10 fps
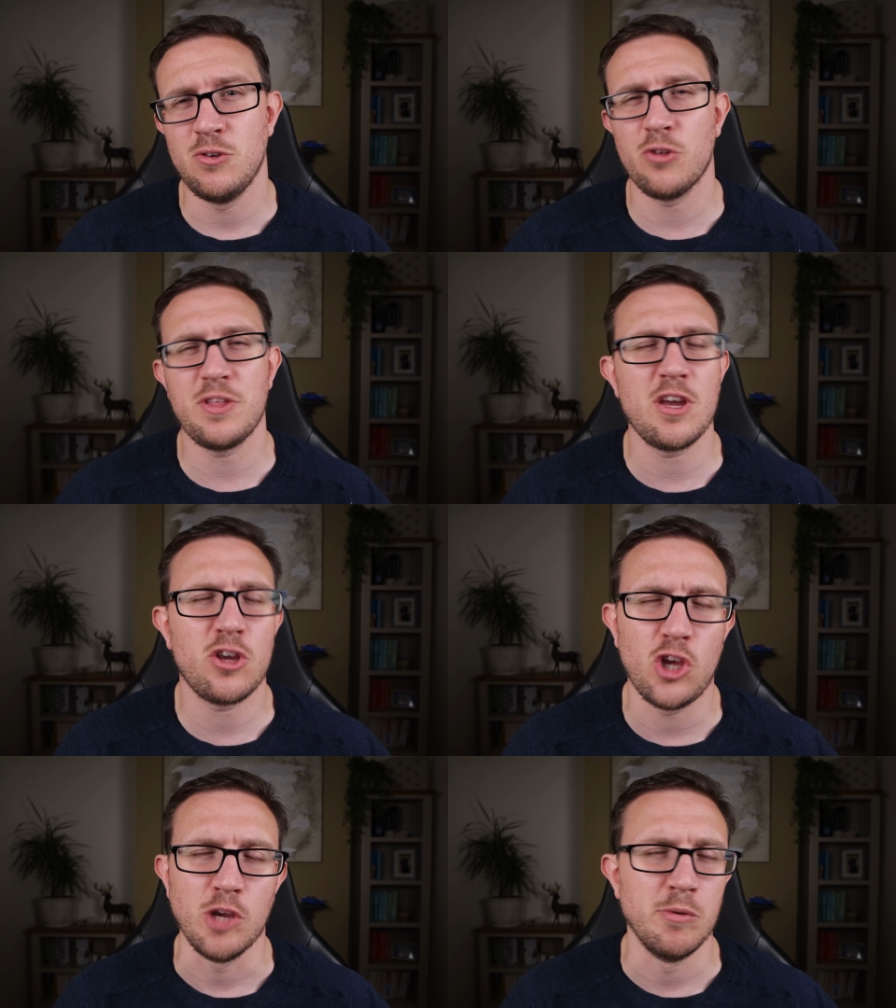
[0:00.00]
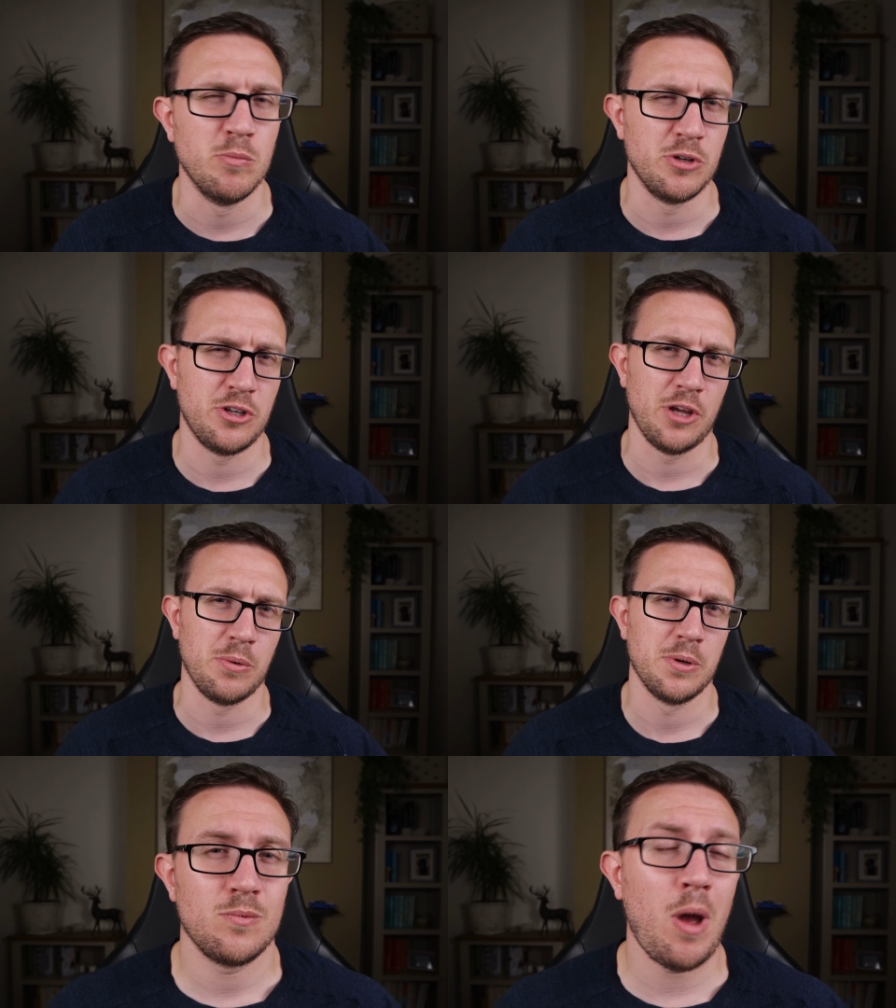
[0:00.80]
Nothing a human would
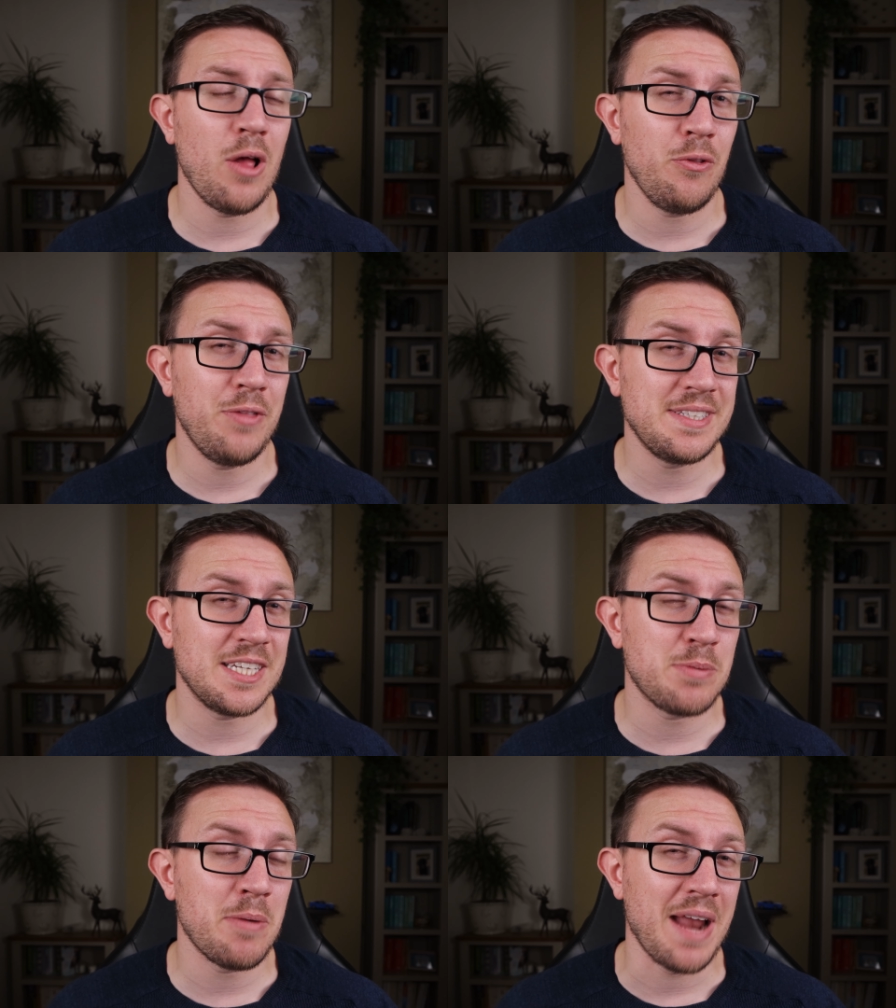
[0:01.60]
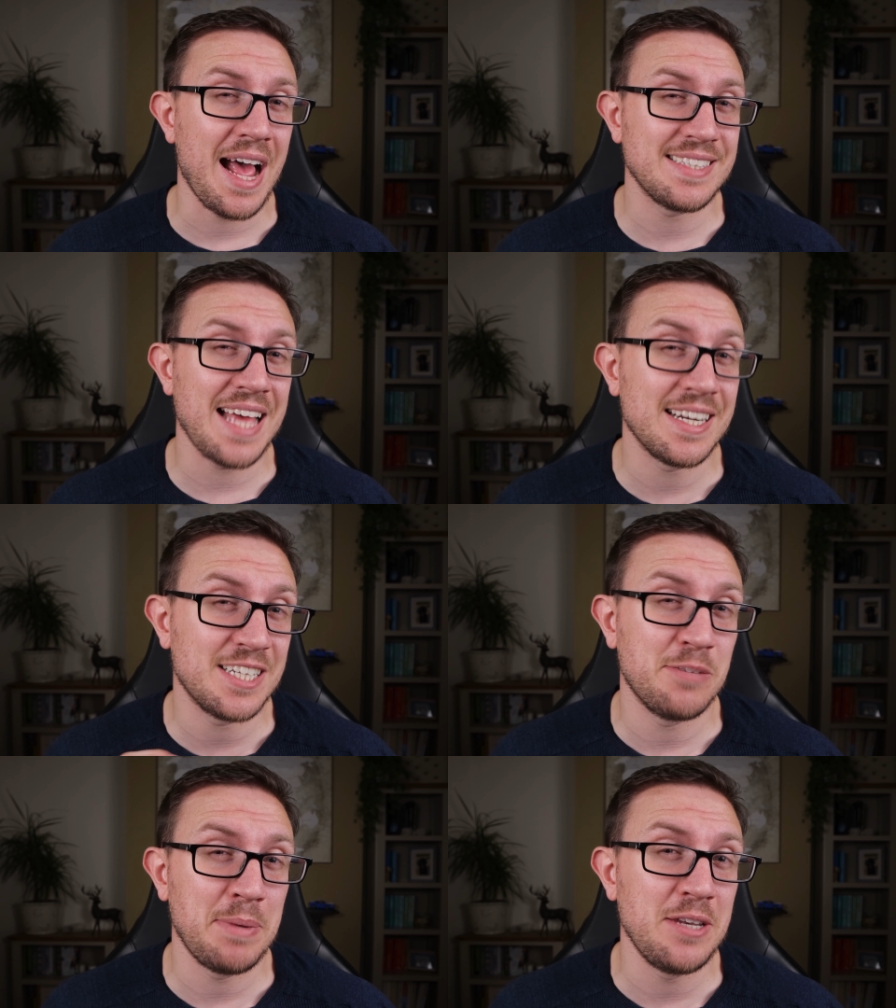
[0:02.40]
do. Well, this experiment has
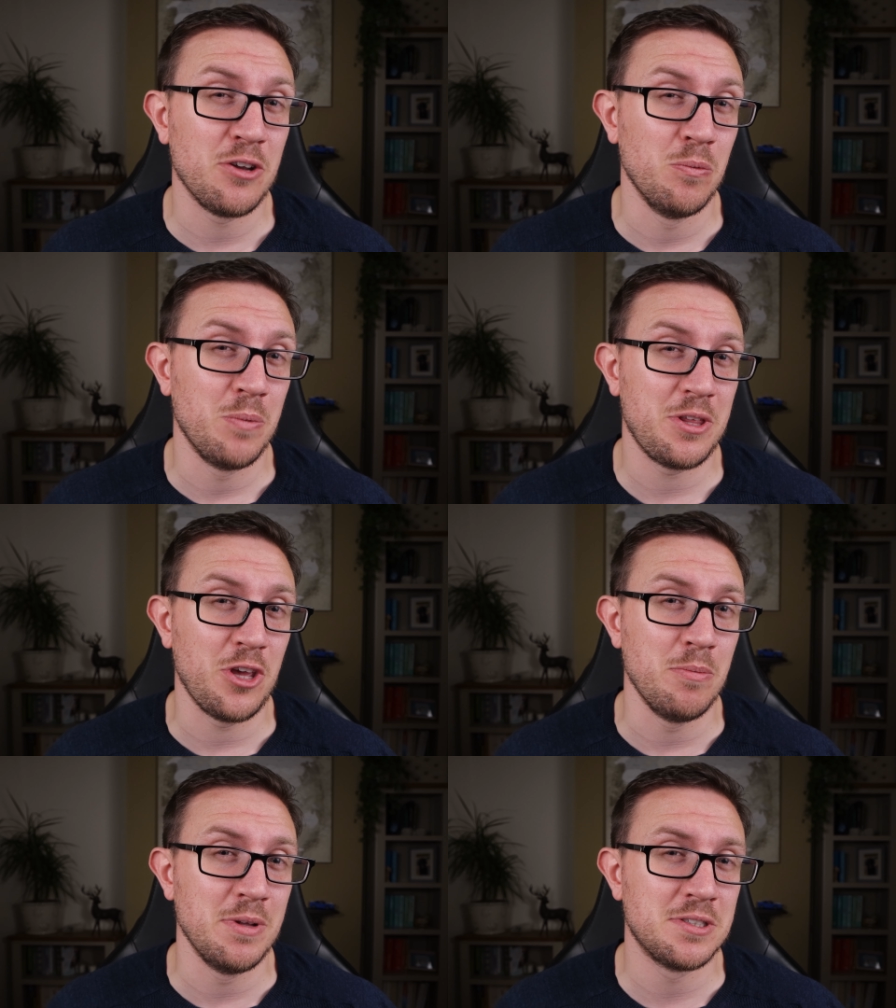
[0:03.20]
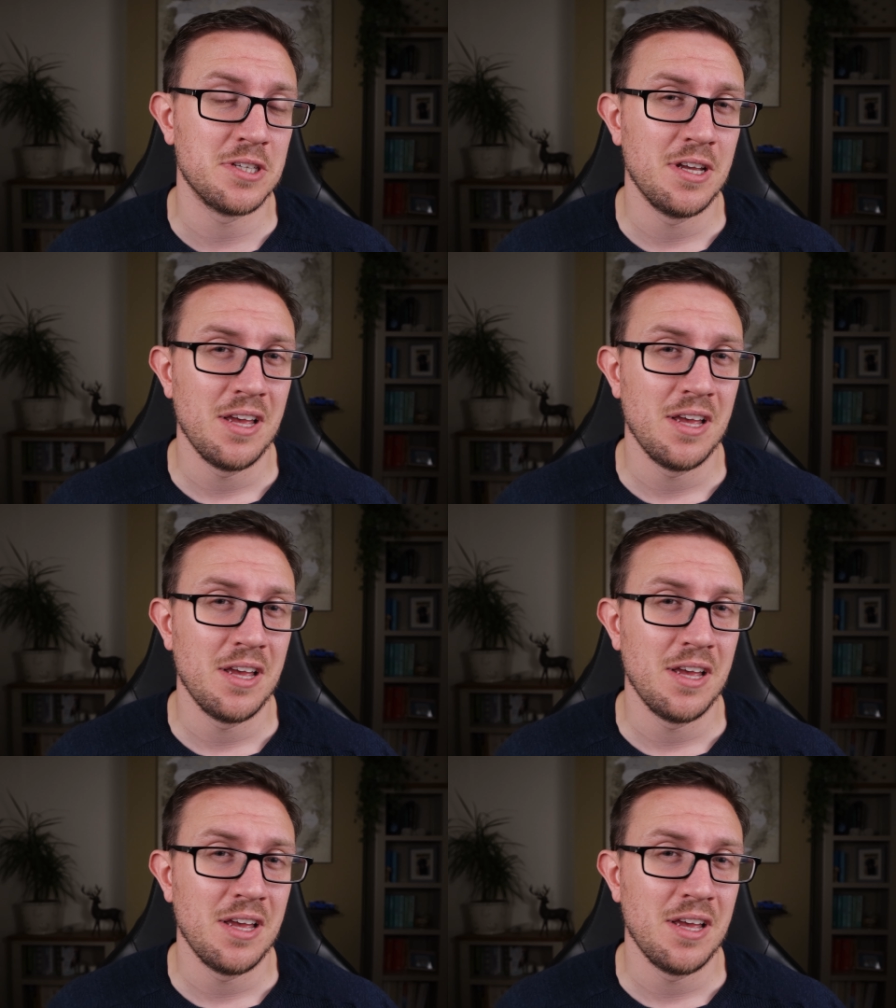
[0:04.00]
actually been done with humans,